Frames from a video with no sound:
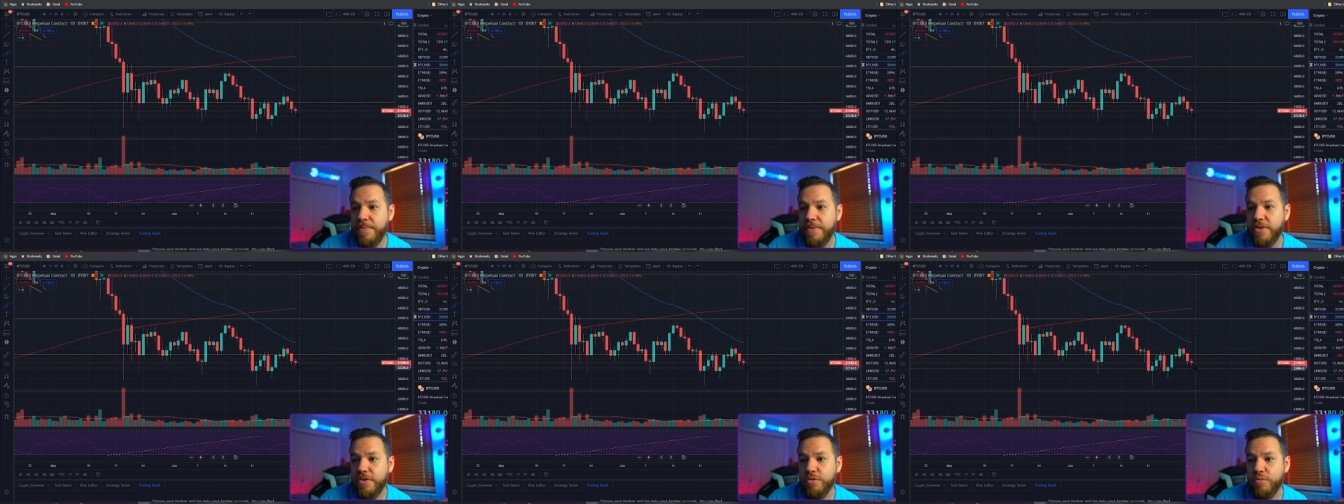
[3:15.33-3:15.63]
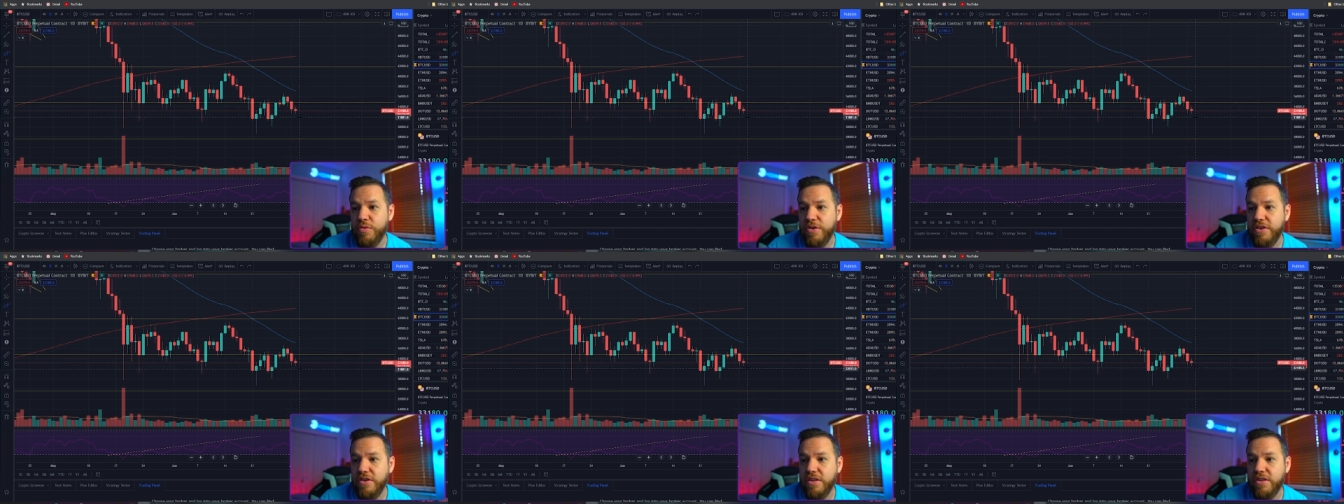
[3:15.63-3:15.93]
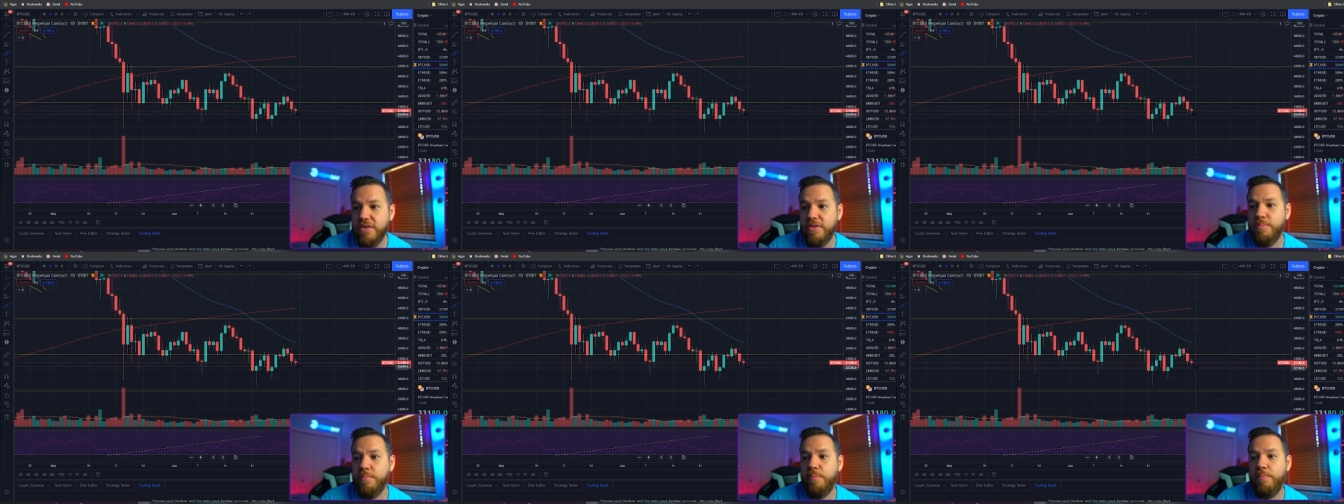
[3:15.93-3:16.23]
to, re
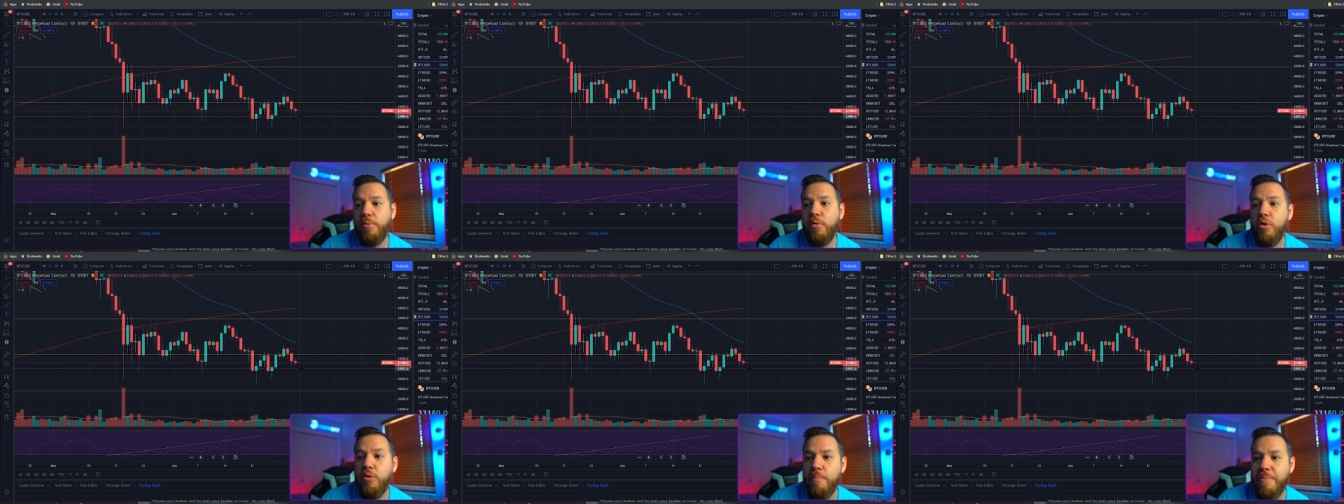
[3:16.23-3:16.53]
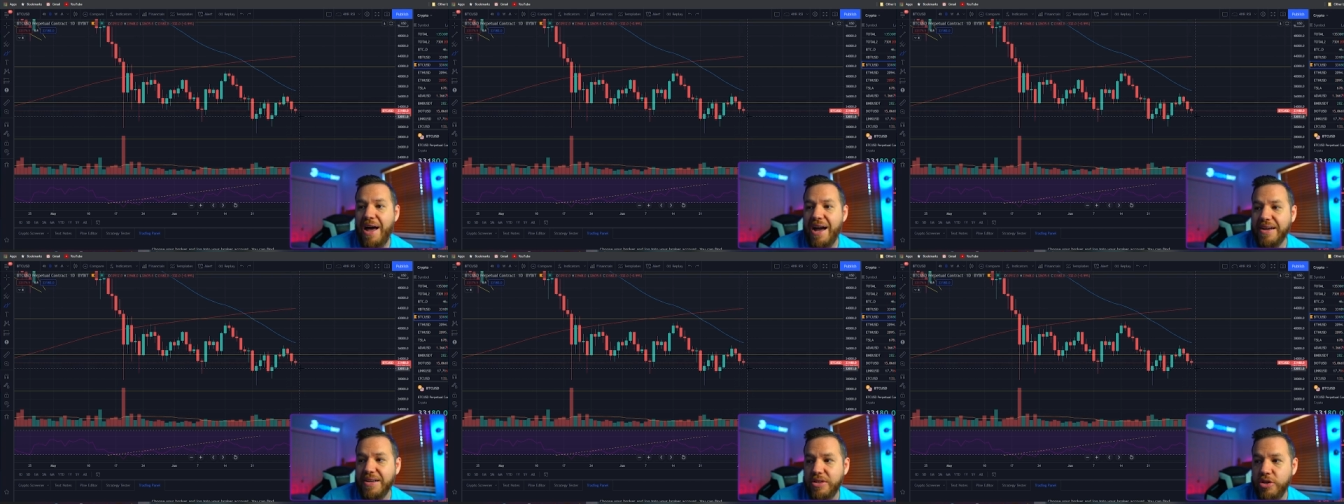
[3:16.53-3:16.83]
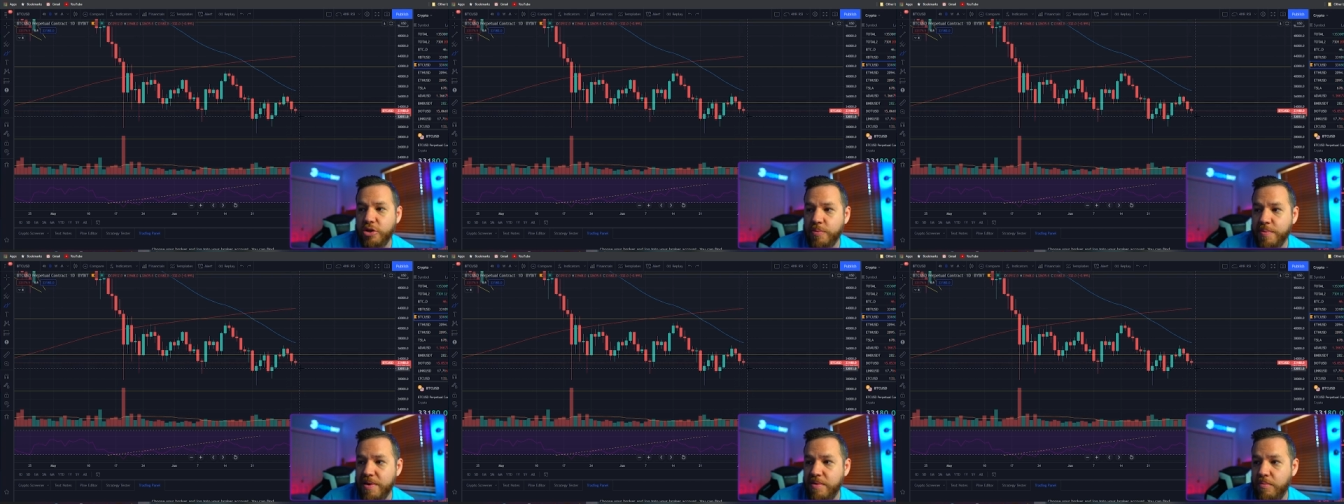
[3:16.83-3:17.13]
to pull back a
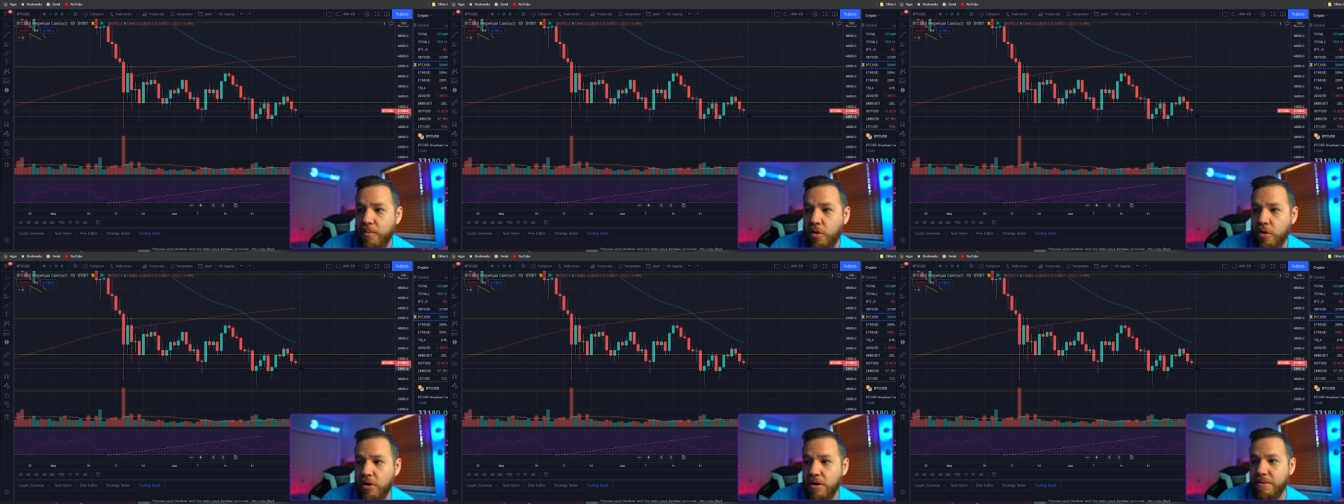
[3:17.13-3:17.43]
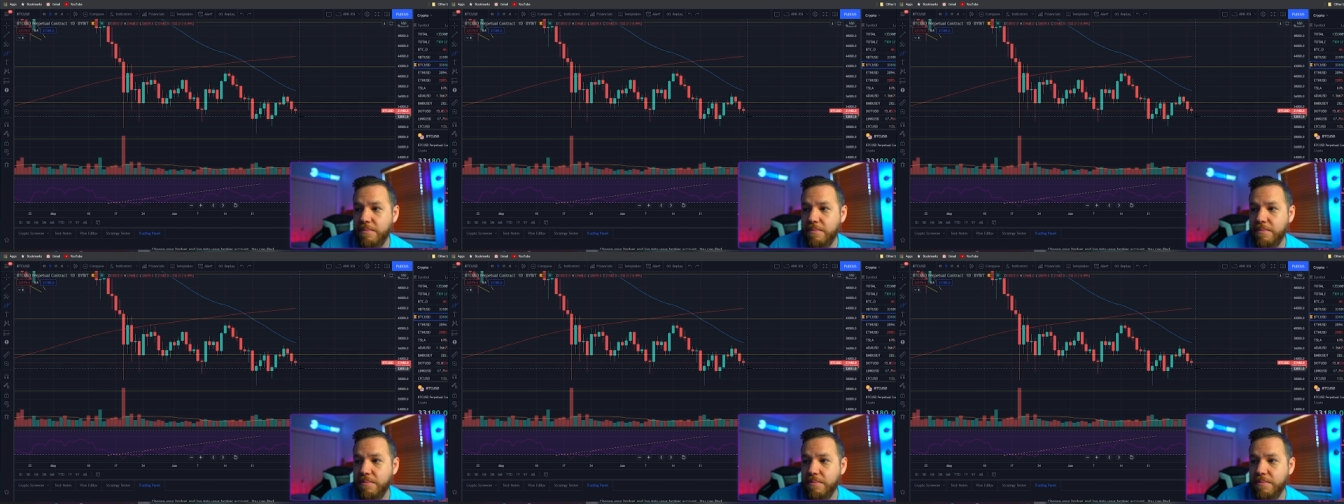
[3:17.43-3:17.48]
little bit more,